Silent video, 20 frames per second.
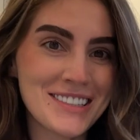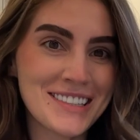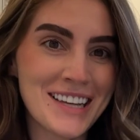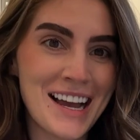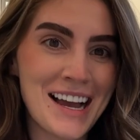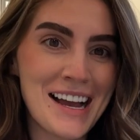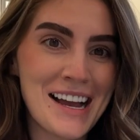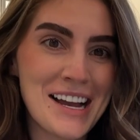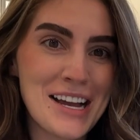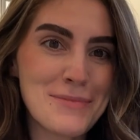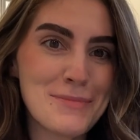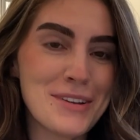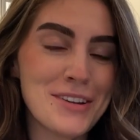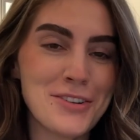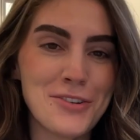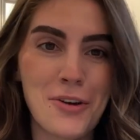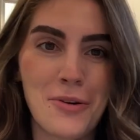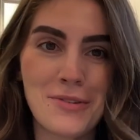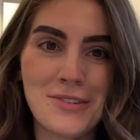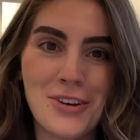
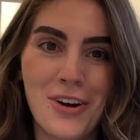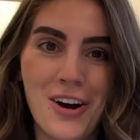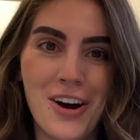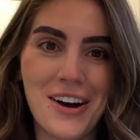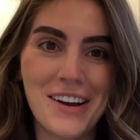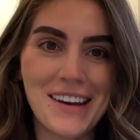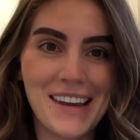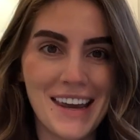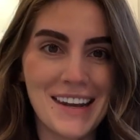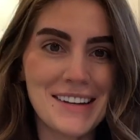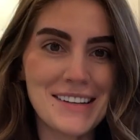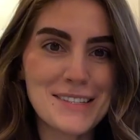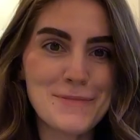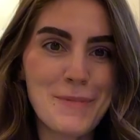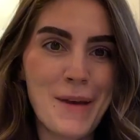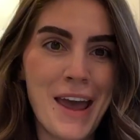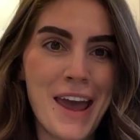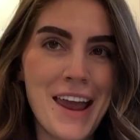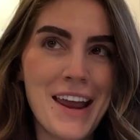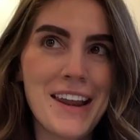time no talk. It has
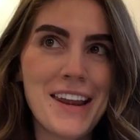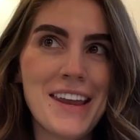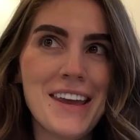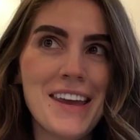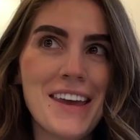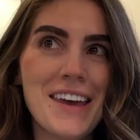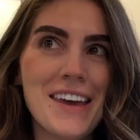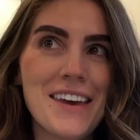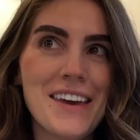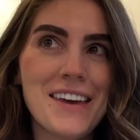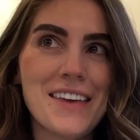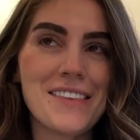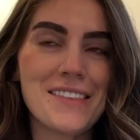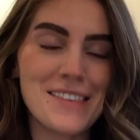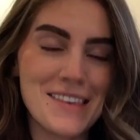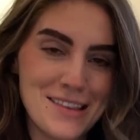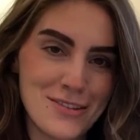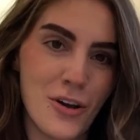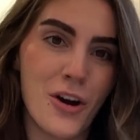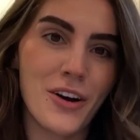been
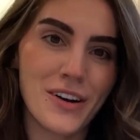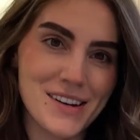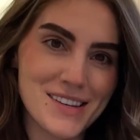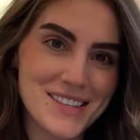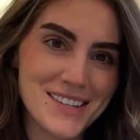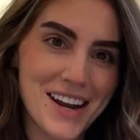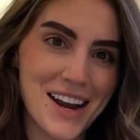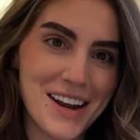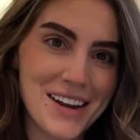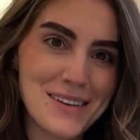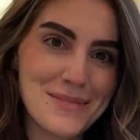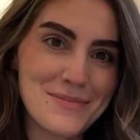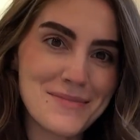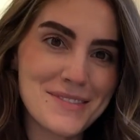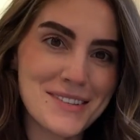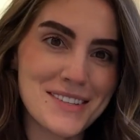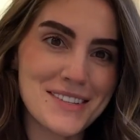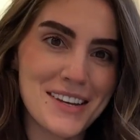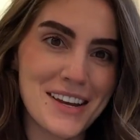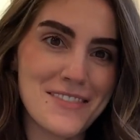the longest time
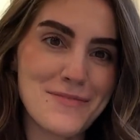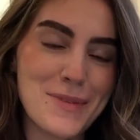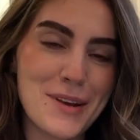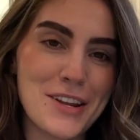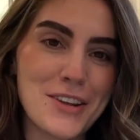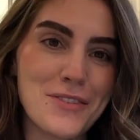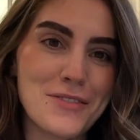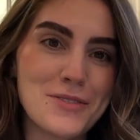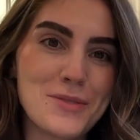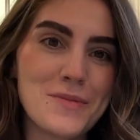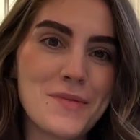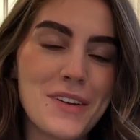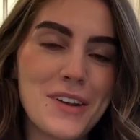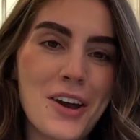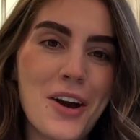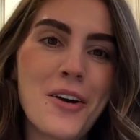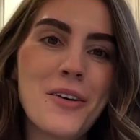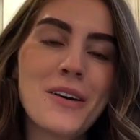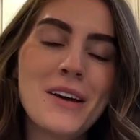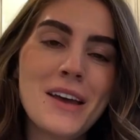since I've made a YouTube
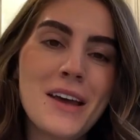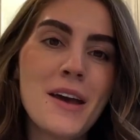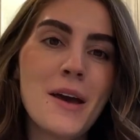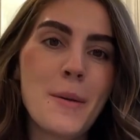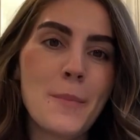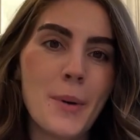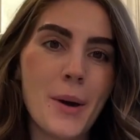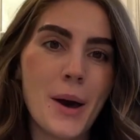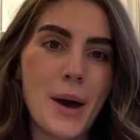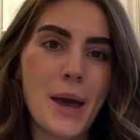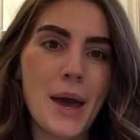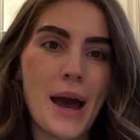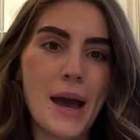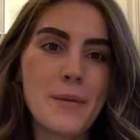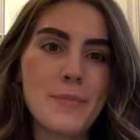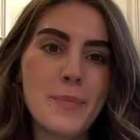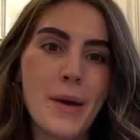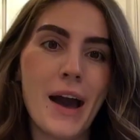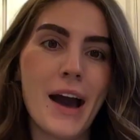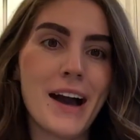video, but
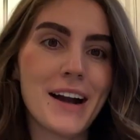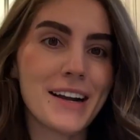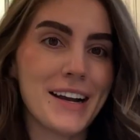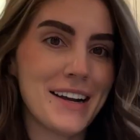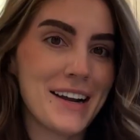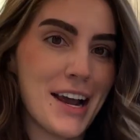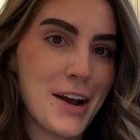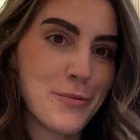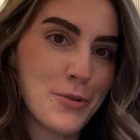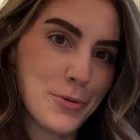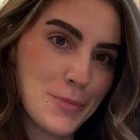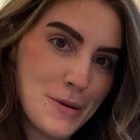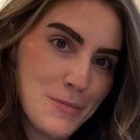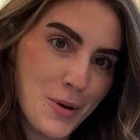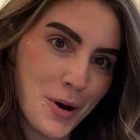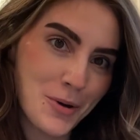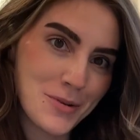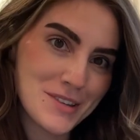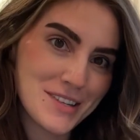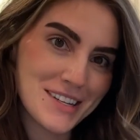I'm back and I will be
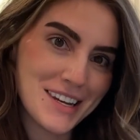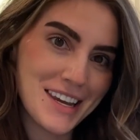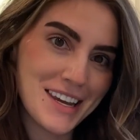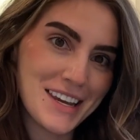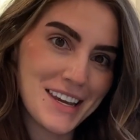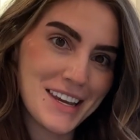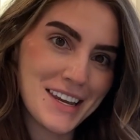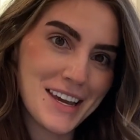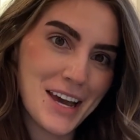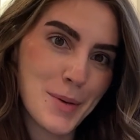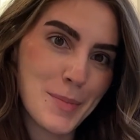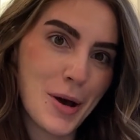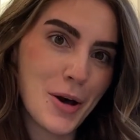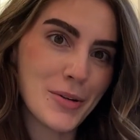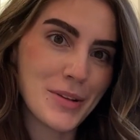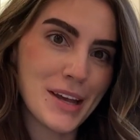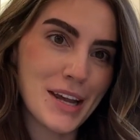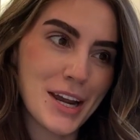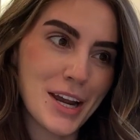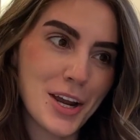posting
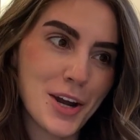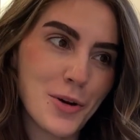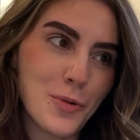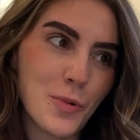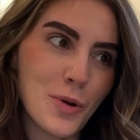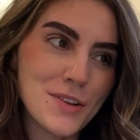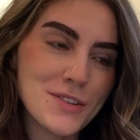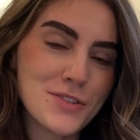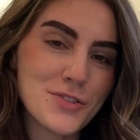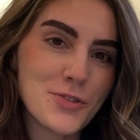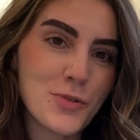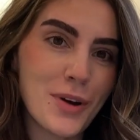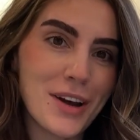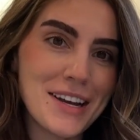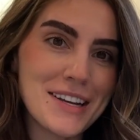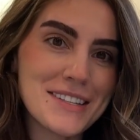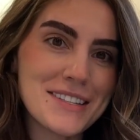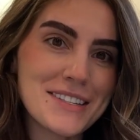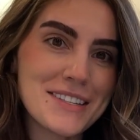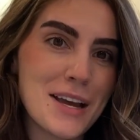about like once or
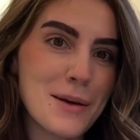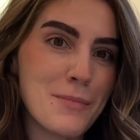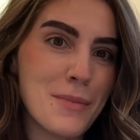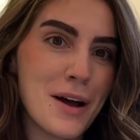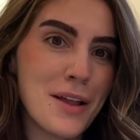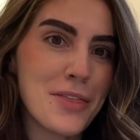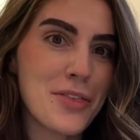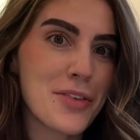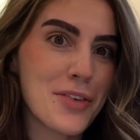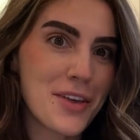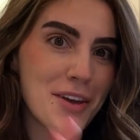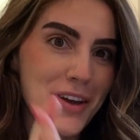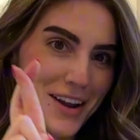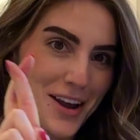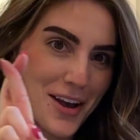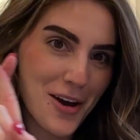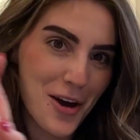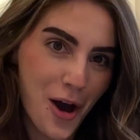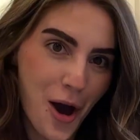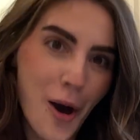twice a month,
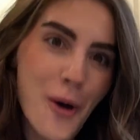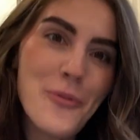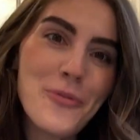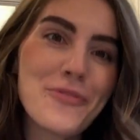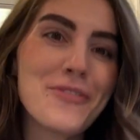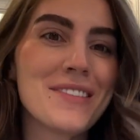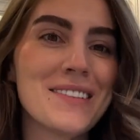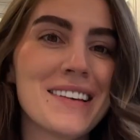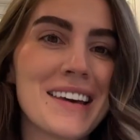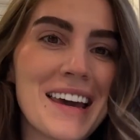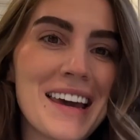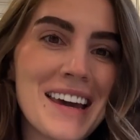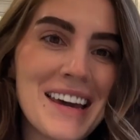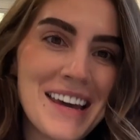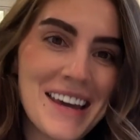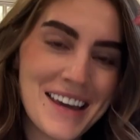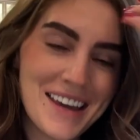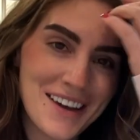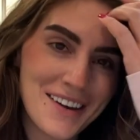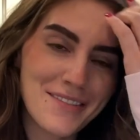
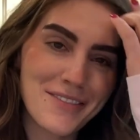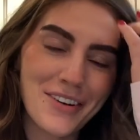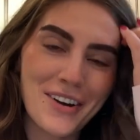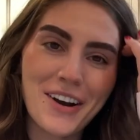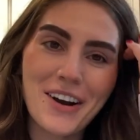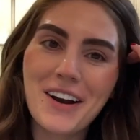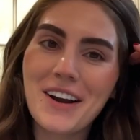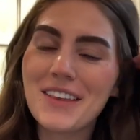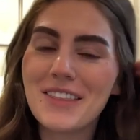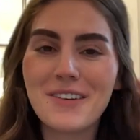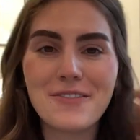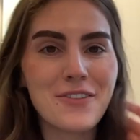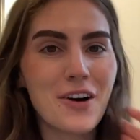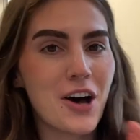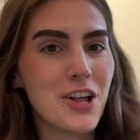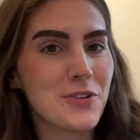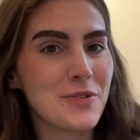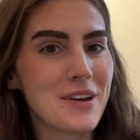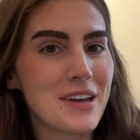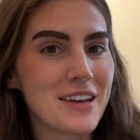hopefully, for the
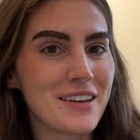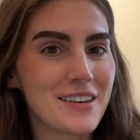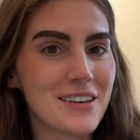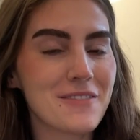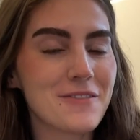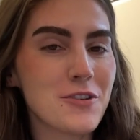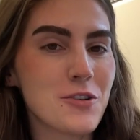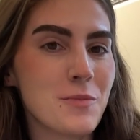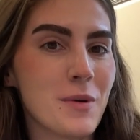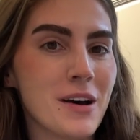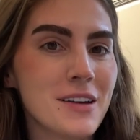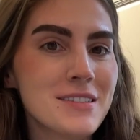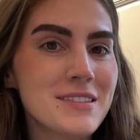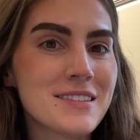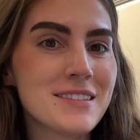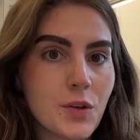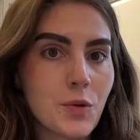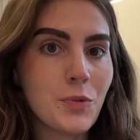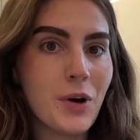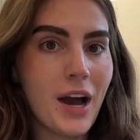following few
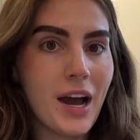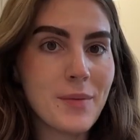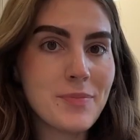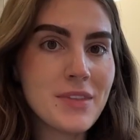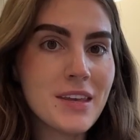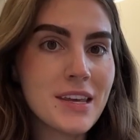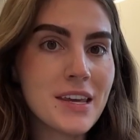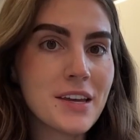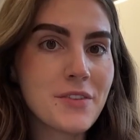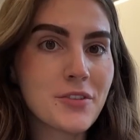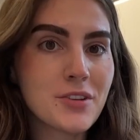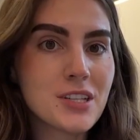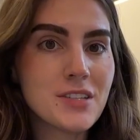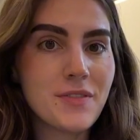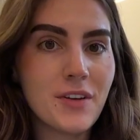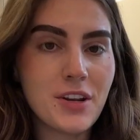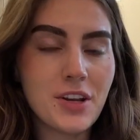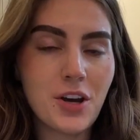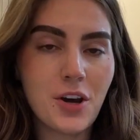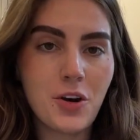months. What I'm thinking for this
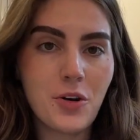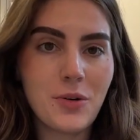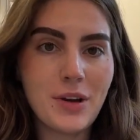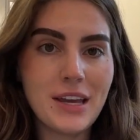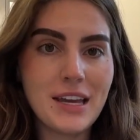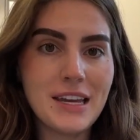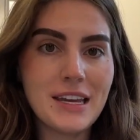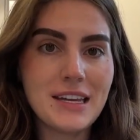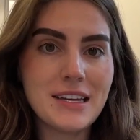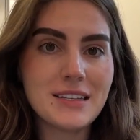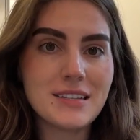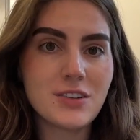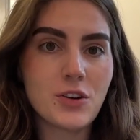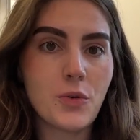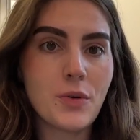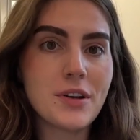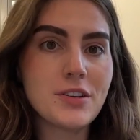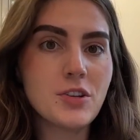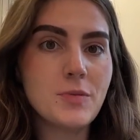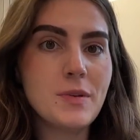video is
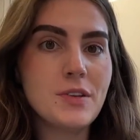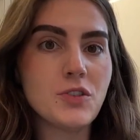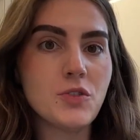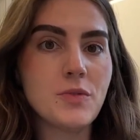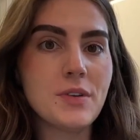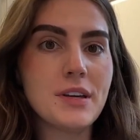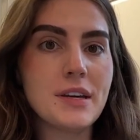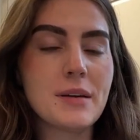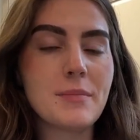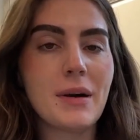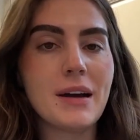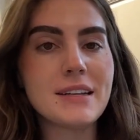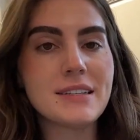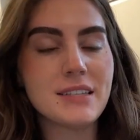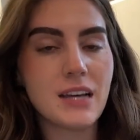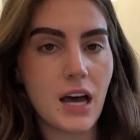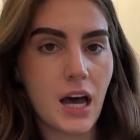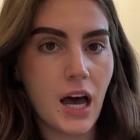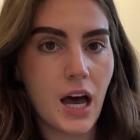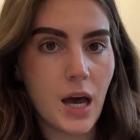going to be doing my
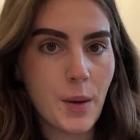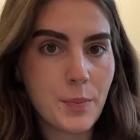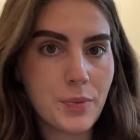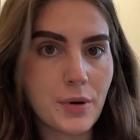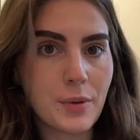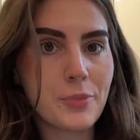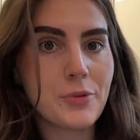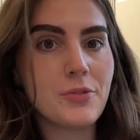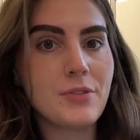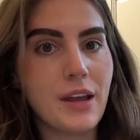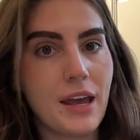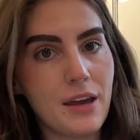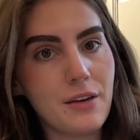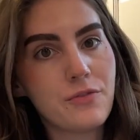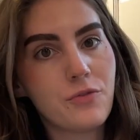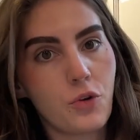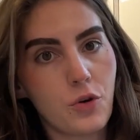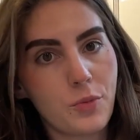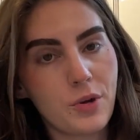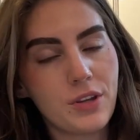top brunette
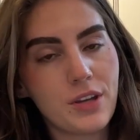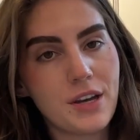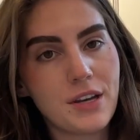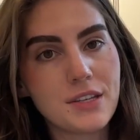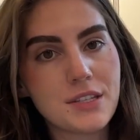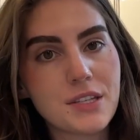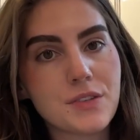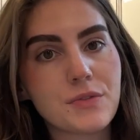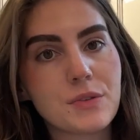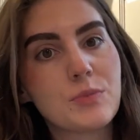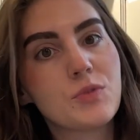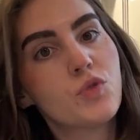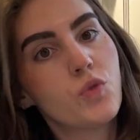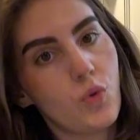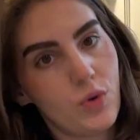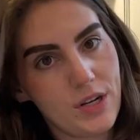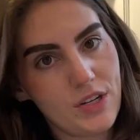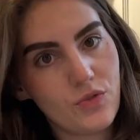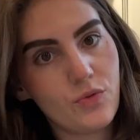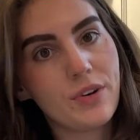formulas from
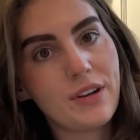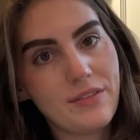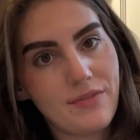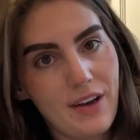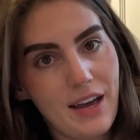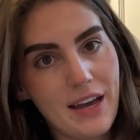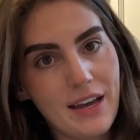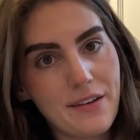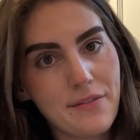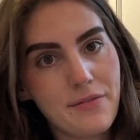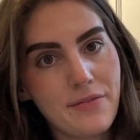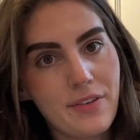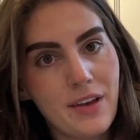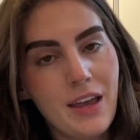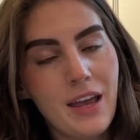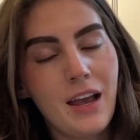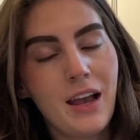2025.